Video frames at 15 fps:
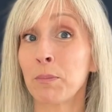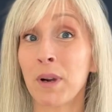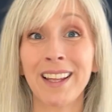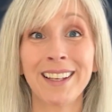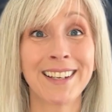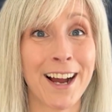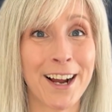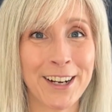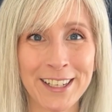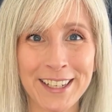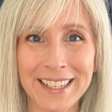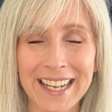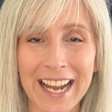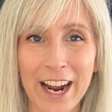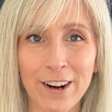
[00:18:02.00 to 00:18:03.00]
probably not going
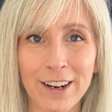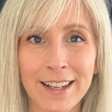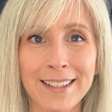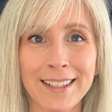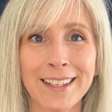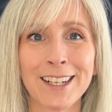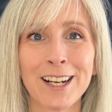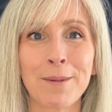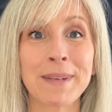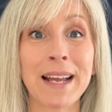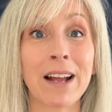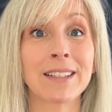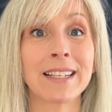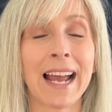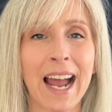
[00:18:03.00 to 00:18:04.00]
to care, and it's going to come
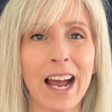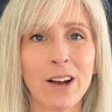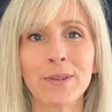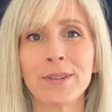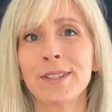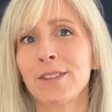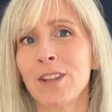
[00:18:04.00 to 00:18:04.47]
down to house,